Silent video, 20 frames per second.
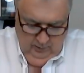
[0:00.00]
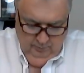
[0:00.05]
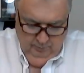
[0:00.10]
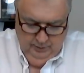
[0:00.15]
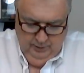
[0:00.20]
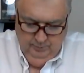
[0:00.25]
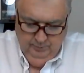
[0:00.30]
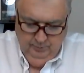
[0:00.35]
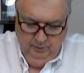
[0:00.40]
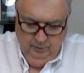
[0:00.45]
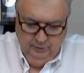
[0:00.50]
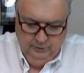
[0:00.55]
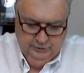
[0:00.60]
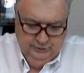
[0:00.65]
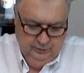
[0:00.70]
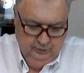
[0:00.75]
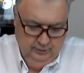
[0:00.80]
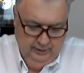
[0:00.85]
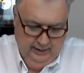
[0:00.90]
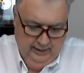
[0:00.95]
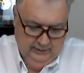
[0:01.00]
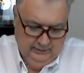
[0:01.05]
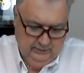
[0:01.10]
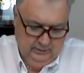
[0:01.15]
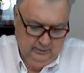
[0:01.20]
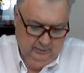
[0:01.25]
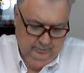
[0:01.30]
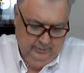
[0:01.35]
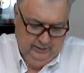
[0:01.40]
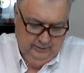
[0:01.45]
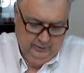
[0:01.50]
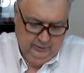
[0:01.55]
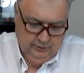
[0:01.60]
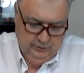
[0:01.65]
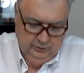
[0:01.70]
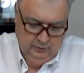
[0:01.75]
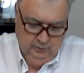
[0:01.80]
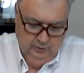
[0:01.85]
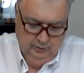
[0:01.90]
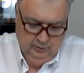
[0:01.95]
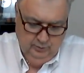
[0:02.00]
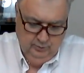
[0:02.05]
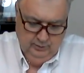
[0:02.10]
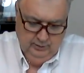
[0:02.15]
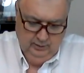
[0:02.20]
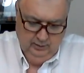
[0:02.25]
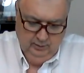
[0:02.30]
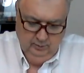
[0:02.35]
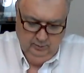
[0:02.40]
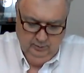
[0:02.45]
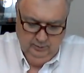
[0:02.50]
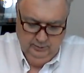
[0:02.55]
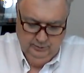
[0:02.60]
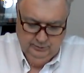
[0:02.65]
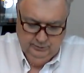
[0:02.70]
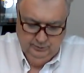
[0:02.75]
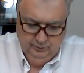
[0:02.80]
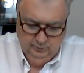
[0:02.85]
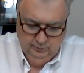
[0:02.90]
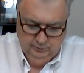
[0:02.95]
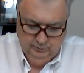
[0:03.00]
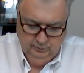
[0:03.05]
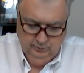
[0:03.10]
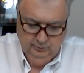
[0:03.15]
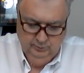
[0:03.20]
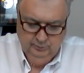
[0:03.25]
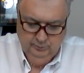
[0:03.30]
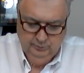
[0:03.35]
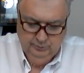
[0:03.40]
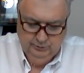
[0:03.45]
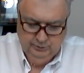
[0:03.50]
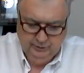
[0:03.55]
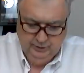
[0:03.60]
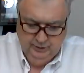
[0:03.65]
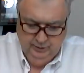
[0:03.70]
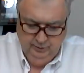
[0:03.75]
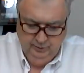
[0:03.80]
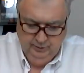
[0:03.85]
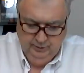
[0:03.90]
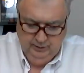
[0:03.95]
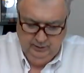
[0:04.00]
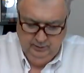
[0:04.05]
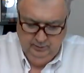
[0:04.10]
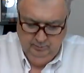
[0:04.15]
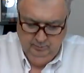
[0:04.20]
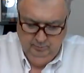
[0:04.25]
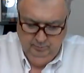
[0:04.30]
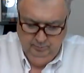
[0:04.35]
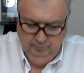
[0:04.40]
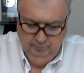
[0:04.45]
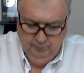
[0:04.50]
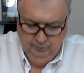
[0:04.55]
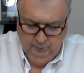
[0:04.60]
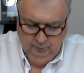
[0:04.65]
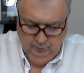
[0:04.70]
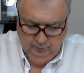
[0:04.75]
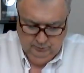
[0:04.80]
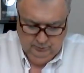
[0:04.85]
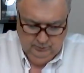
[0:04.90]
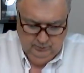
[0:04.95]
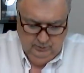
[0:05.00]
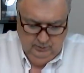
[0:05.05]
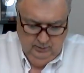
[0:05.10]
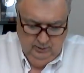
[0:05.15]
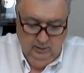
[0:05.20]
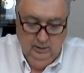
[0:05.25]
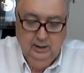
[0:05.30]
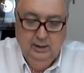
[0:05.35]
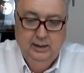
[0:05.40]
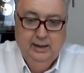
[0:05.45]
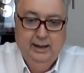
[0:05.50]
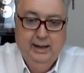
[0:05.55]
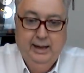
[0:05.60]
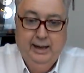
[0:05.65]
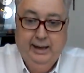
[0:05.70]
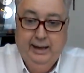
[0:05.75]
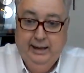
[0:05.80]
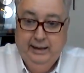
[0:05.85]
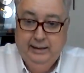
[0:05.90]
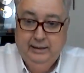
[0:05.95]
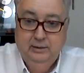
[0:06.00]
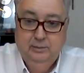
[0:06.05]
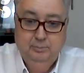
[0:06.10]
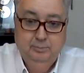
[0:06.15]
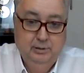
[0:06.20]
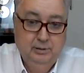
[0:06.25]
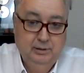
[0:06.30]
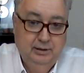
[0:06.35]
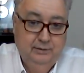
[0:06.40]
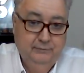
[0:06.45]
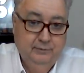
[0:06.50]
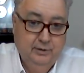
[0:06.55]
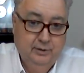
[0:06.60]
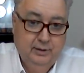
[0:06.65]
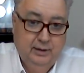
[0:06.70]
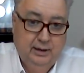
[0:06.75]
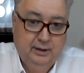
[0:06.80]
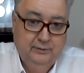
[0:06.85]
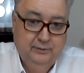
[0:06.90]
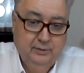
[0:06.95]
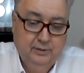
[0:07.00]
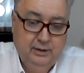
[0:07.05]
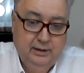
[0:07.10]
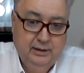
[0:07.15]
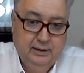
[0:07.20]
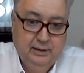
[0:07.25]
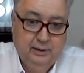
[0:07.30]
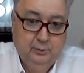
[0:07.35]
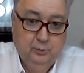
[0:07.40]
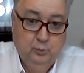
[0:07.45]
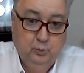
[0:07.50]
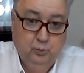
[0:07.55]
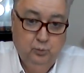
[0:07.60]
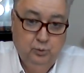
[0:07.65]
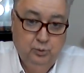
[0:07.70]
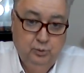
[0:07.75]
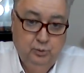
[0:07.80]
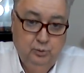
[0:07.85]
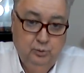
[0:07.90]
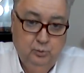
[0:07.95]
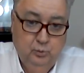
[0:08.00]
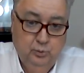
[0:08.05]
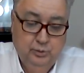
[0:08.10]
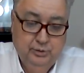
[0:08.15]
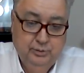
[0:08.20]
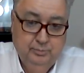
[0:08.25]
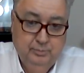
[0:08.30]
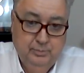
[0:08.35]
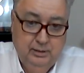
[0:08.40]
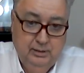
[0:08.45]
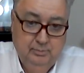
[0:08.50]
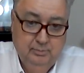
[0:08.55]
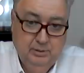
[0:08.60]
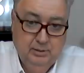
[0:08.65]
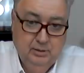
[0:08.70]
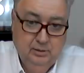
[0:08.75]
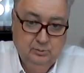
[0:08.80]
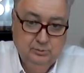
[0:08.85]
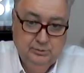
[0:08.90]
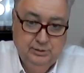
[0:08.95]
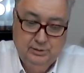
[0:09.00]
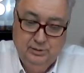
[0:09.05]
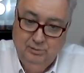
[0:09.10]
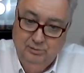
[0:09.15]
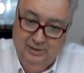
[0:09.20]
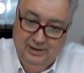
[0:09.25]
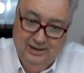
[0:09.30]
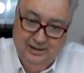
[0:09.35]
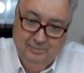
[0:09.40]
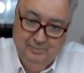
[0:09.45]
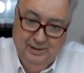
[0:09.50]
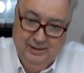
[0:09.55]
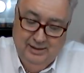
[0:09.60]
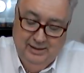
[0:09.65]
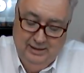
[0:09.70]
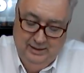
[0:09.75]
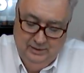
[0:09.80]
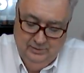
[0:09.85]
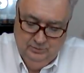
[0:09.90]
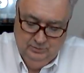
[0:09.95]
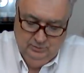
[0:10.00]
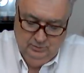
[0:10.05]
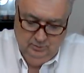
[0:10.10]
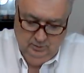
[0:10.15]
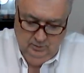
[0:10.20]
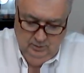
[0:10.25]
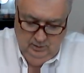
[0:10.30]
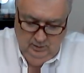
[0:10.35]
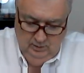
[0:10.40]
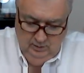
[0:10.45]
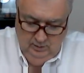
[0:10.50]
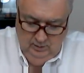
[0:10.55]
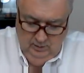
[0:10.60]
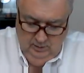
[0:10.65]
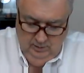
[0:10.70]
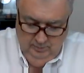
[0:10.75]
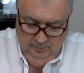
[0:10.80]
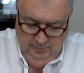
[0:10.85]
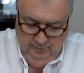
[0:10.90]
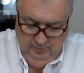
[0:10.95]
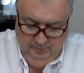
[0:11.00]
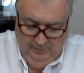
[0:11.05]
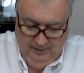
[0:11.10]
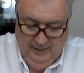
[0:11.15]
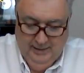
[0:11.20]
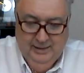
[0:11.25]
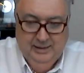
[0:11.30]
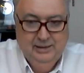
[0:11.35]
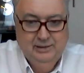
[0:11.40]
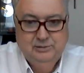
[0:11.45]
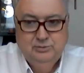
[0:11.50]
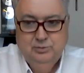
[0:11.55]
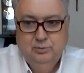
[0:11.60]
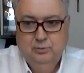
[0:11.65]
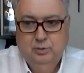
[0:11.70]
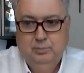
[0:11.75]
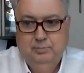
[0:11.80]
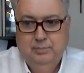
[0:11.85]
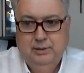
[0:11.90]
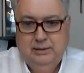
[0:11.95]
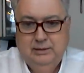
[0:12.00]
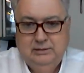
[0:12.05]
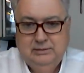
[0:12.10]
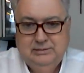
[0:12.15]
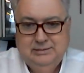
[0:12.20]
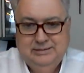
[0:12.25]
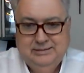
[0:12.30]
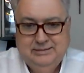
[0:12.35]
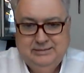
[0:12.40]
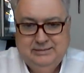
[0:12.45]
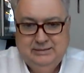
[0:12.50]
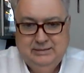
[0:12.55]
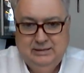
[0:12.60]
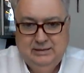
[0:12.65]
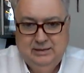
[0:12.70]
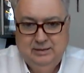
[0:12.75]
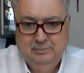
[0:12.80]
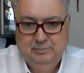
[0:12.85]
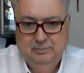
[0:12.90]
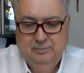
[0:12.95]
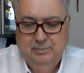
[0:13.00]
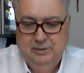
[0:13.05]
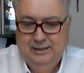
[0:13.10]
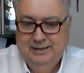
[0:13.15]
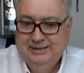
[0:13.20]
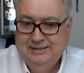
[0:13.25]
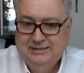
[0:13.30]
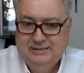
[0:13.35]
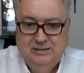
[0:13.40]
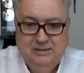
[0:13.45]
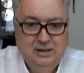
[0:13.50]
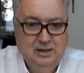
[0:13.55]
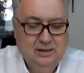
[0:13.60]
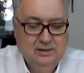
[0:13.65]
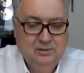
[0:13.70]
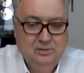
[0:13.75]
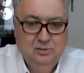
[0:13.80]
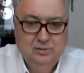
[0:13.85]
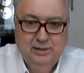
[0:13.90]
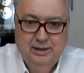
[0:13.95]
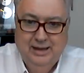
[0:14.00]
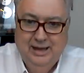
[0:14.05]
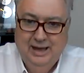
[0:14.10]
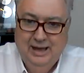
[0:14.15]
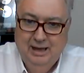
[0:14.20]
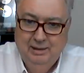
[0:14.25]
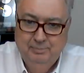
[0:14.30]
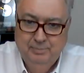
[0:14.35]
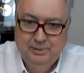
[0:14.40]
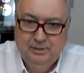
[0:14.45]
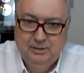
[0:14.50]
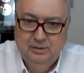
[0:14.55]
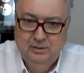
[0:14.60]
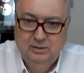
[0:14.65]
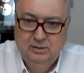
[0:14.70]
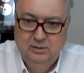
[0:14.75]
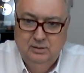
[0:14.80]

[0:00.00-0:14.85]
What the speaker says: People are still asking about the $200 Social Security boost. And believe it or not, they're getting rude with me because they don't like my answer. But my answer remains the same. It's not going to happen.